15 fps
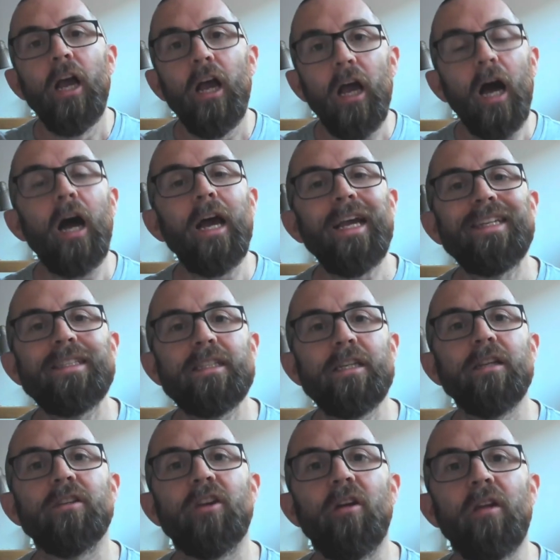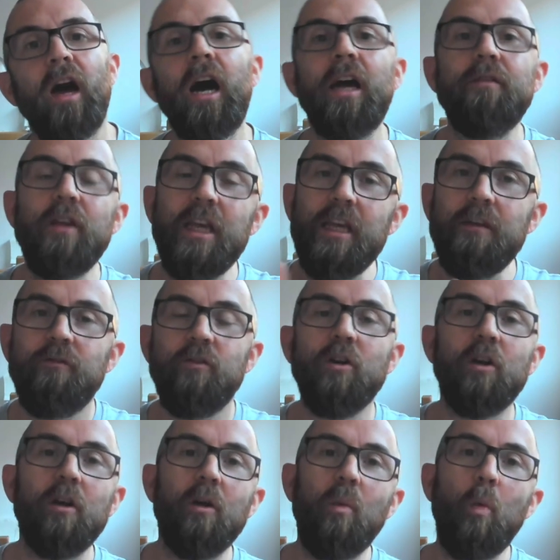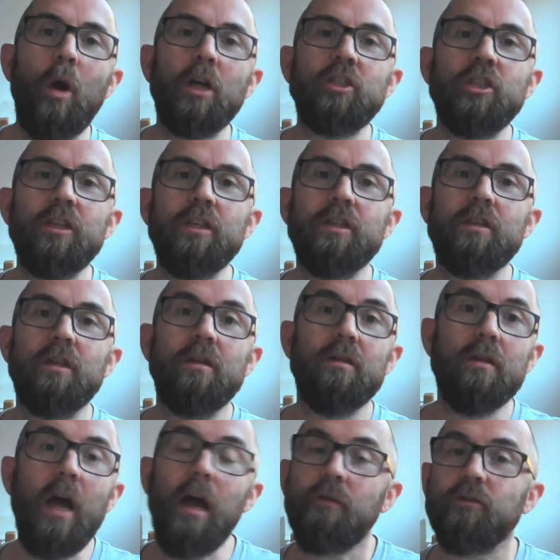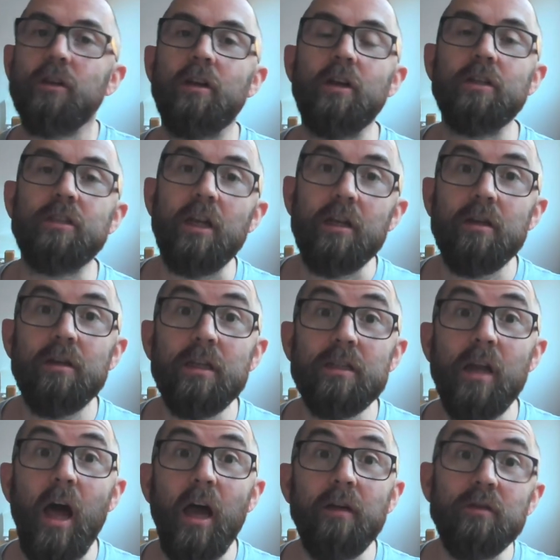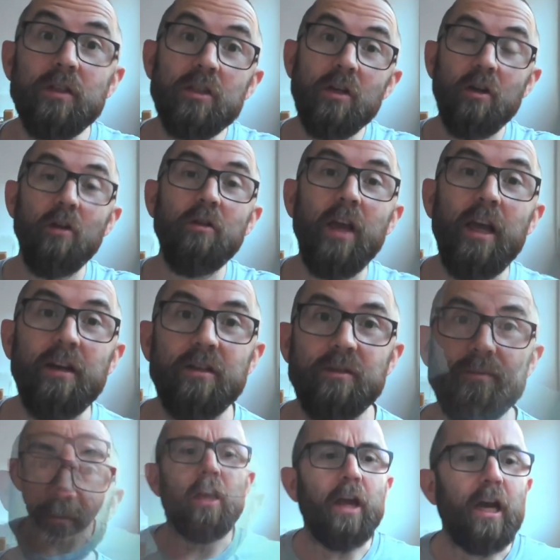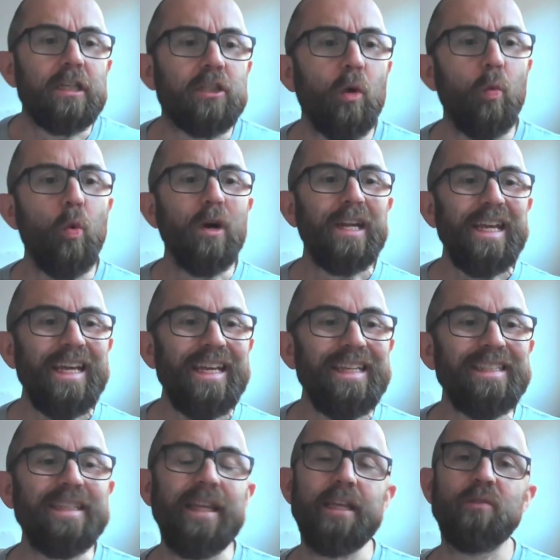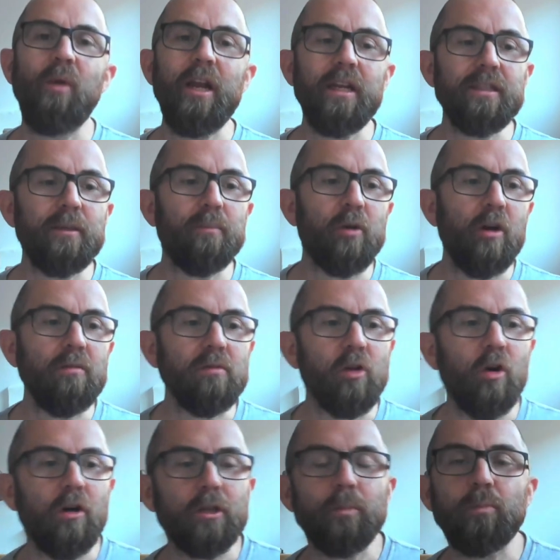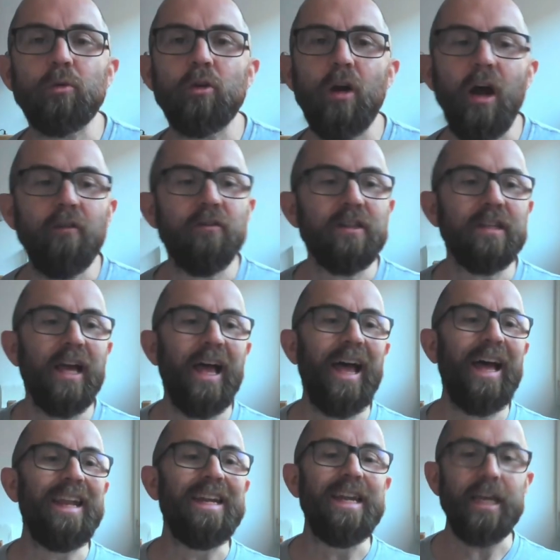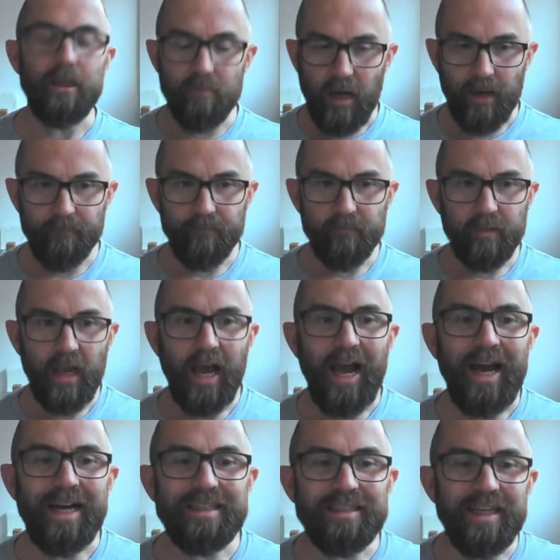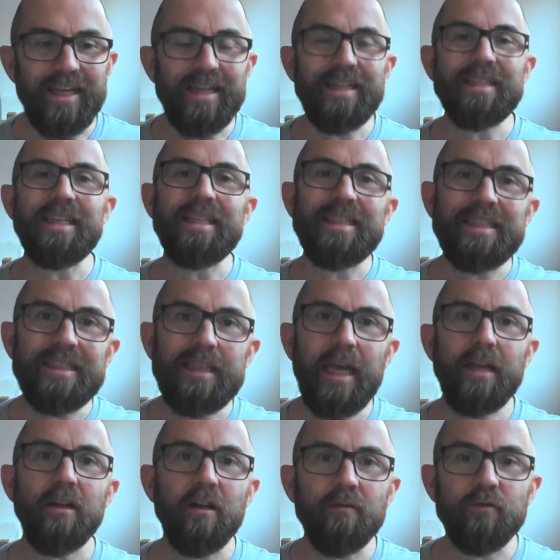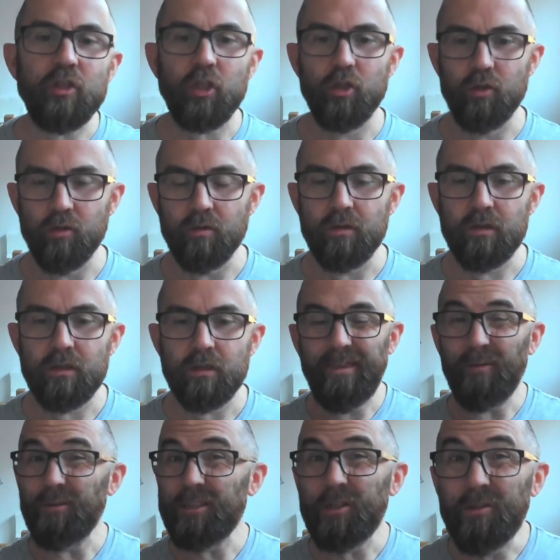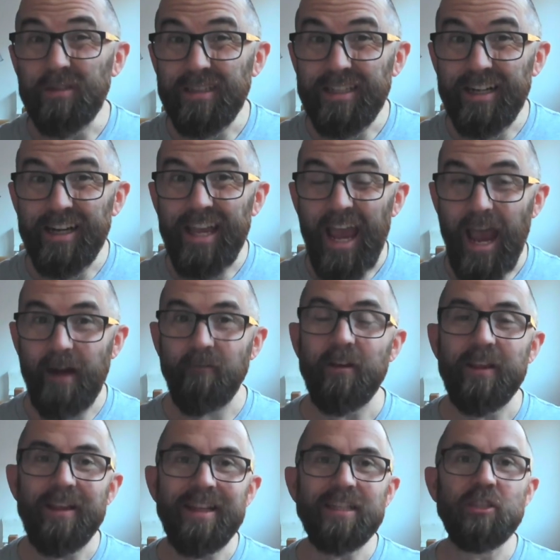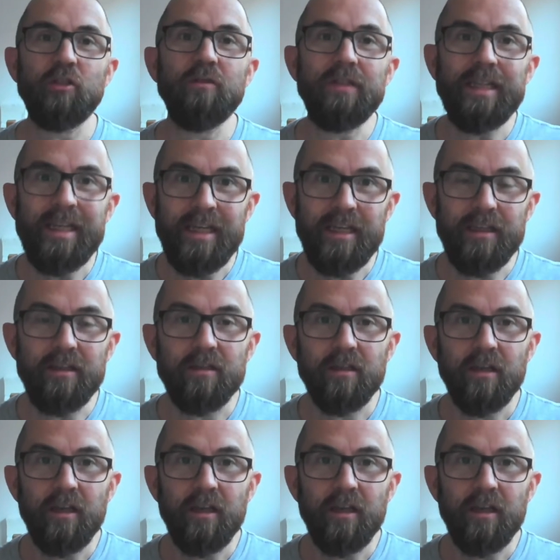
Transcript: it's still to go live. If you're watching it after Thursday, it's live, so go get it. Okay, guys, so what is this? Well, it's a program called ProfitEnigma, and it is a set of tools that will do nearly everything that you need